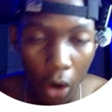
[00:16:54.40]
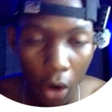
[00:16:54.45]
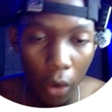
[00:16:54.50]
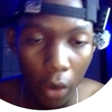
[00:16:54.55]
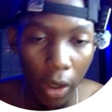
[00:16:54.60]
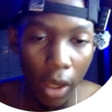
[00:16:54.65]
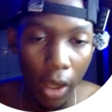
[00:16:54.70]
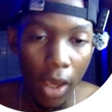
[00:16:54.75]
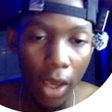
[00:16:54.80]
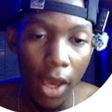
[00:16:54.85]

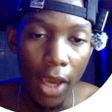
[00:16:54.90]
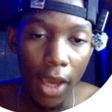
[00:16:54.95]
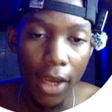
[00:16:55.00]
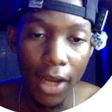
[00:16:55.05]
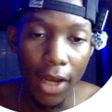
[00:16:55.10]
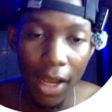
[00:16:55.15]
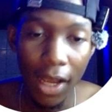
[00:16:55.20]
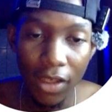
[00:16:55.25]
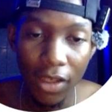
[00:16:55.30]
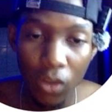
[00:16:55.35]
Okay,
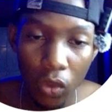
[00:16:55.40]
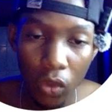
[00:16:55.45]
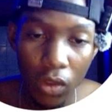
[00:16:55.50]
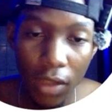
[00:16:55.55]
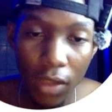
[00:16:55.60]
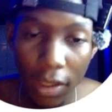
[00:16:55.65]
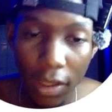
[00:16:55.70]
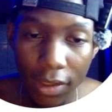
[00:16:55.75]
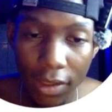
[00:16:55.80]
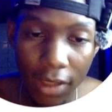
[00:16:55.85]
and as you
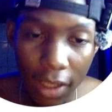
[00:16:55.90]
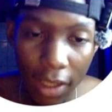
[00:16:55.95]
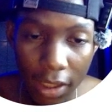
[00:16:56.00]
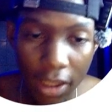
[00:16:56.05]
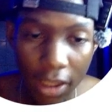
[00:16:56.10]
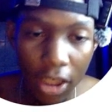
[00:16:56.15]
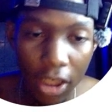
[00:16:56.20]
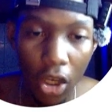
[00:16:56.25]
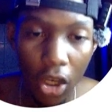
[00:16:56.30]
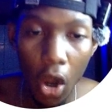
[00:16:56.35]
start
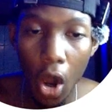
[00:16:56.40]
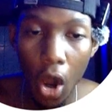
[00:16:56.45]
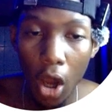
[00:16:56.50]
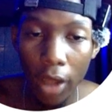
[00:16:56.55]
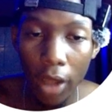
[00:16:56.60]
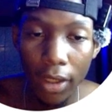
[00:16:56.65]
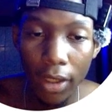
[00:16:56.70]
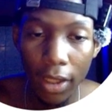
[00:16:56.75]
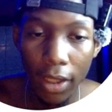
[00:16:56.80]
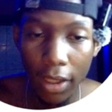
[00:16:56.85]
taking
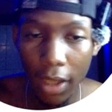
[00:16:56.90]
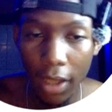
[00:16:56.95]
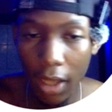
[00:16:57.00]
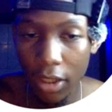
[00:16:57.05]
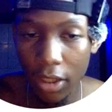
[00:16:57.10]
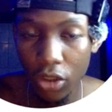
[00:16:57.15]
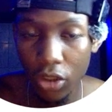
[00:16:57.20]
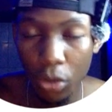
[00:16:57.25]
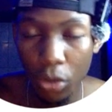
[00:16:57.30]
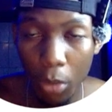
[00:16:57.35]
on like
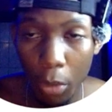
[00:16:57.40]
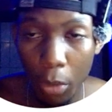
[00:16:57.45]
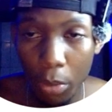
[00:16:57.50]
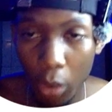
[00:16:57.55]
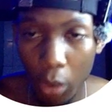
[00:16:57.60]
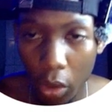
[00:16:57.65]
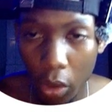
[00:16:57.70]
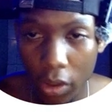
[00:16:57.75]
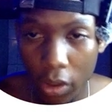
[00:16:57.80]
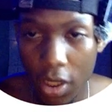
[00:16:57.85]
a little more
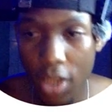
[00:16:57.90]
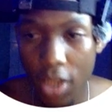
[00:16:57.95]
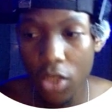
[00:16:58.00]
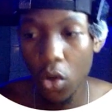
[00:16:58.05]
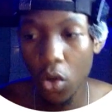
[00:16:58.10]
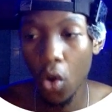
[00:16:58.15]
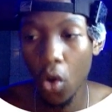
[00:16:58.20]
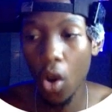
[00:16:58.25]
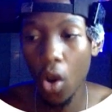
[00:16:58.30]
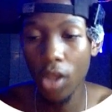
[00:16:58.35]
projects,
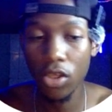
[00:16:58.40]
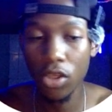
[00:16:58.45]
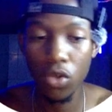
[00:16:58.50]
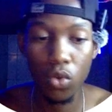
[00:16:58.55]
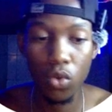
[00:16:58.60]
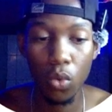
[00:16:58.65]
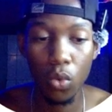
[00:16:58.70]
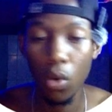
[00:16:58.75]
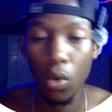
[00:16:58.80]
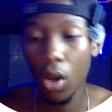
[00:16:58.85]
or as
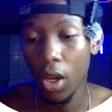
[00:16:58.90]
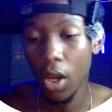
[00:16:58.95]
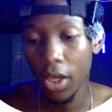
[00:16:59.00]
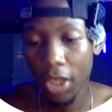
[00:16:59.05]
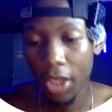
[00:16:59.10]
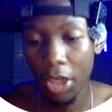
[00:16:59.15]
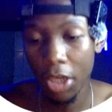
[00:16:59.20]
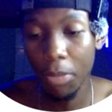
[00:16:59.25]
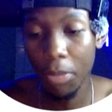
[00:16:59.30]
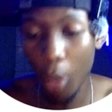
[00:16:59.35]
you
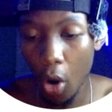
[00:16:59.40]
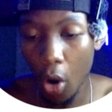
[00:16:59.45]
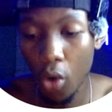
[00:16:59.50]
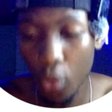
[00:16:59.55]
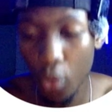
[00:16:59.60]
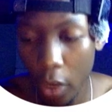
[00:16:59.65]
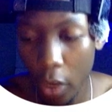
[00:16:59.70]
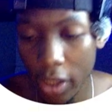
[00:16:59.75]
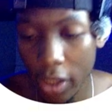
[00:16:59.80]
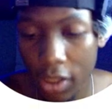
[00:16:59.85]
keep
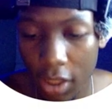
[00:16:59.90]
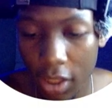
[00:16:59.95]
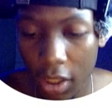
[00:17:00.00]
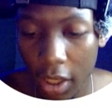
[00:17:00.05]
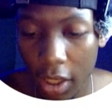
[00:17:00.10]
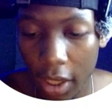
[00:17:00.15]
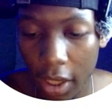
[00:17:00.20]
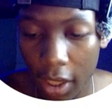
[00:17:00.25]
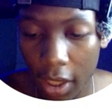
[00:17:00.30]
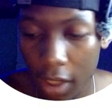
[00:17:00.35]
on
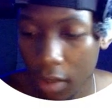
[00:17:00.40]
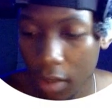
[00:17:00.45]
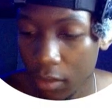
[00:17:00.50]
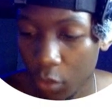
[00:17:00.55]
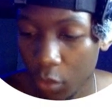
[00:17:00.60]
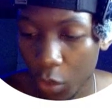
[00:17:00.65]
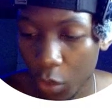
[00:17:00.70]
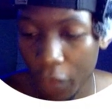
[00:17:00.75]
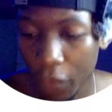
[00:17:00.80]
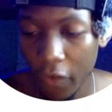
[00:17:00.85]
writing and
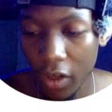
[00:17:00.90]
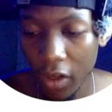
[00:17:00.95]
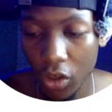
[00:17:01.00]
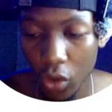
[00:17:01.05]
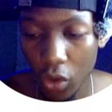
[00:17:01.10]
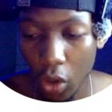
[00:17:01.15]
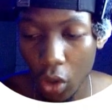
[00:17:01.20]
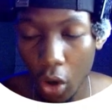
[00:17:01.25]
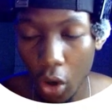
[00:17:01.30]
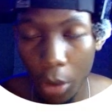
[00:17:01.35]
refining
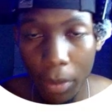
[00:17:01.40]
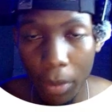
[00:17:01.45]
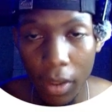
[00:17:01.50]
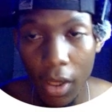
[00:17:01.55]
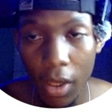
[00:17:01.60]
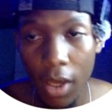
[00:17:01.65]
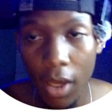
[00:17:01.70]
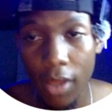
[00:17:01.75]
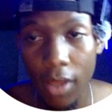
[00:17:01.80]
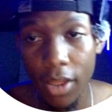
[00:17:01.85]
your
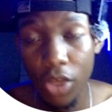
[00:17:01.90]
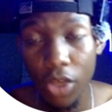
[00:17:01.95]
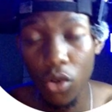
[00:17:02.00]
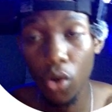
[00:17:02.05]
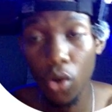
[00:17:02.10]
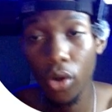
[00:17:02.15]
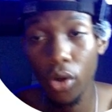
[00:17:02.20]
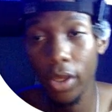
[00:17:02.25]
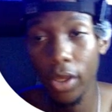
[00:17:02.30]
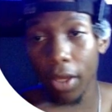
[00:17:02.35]
copy, then
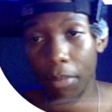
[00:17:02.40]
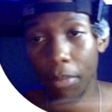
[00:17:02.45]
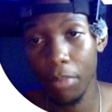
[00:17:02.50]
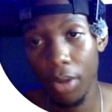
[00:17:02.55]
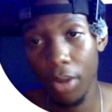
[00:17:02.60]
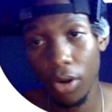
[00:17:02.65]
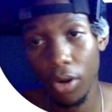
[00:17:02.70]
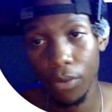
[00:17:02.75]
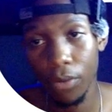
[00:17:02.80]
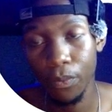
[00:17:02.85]
you're gonna get
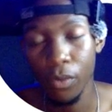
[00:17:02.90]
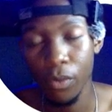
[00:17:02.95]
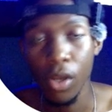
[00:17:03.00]
better.